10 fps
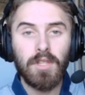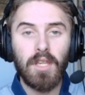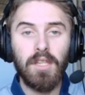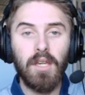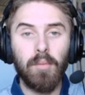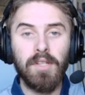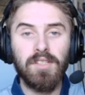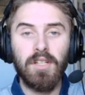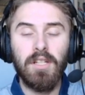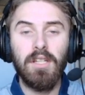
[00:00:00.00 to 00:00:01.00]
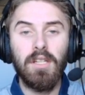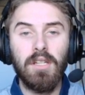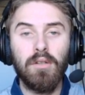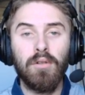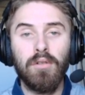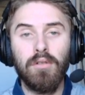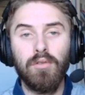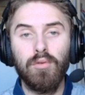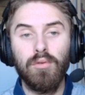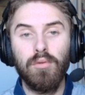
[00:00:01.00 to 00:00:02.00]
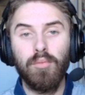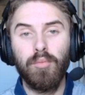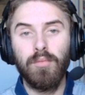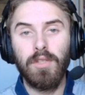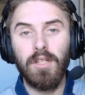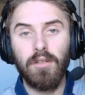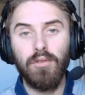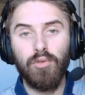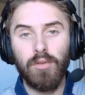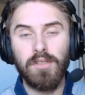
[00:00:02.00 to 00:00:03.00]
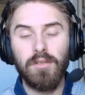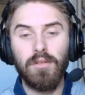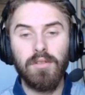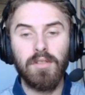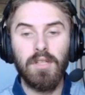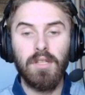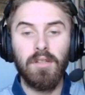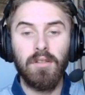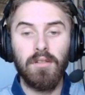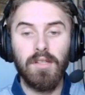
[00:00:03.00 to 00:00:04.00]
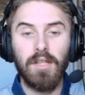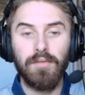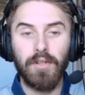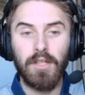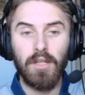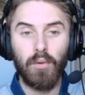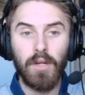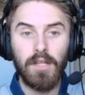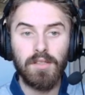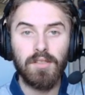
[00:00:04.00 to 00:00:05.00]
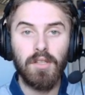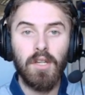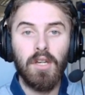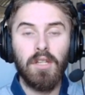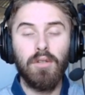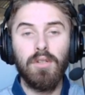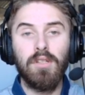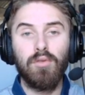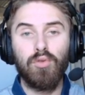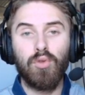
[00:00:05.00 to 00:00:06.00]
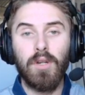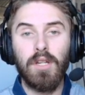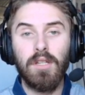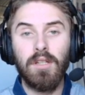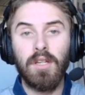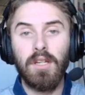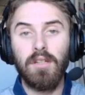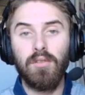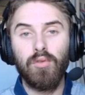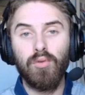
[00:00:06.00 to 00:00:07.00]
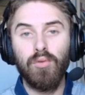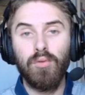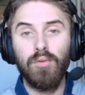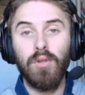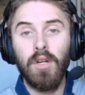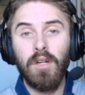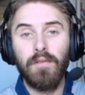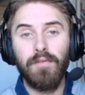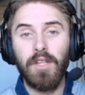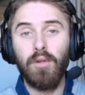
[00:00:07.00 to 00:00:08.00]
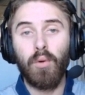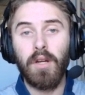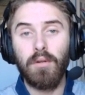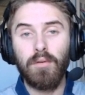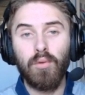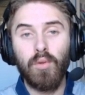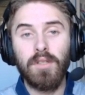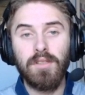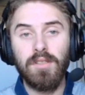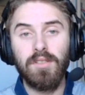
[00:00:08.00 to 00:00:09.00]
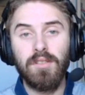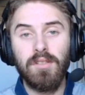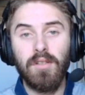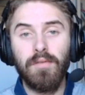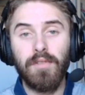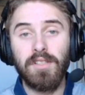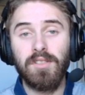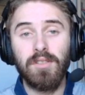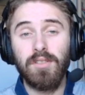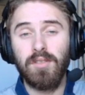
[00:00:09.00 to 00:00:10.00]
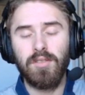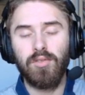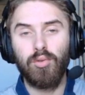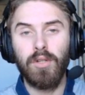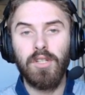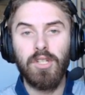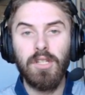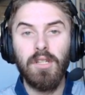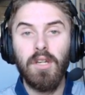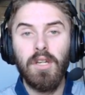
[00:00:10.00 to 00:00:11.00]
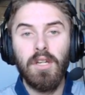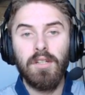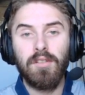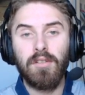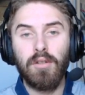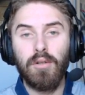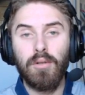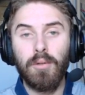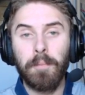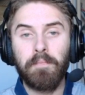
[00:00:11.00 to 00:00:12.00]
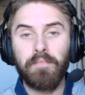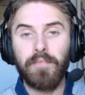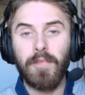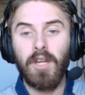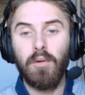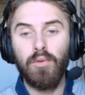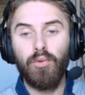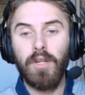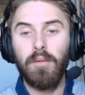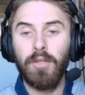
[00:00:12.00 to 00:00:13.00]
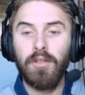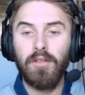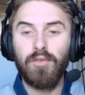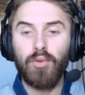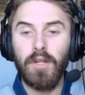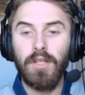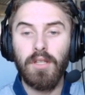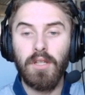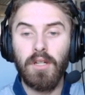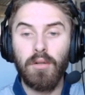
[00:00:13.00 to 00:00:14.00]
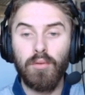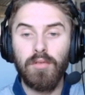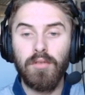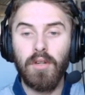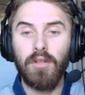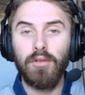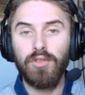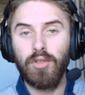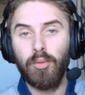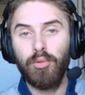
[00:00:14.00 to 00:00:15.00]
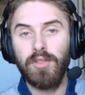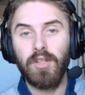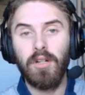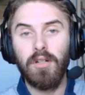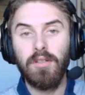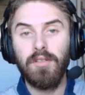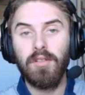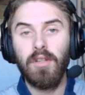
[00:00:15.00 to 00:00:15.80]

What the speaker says: yeah, basically in order to get a good result in the FIA race, you need to train and to figure out what is the fastest strategy. So I would recommend trying out a no stop with hards,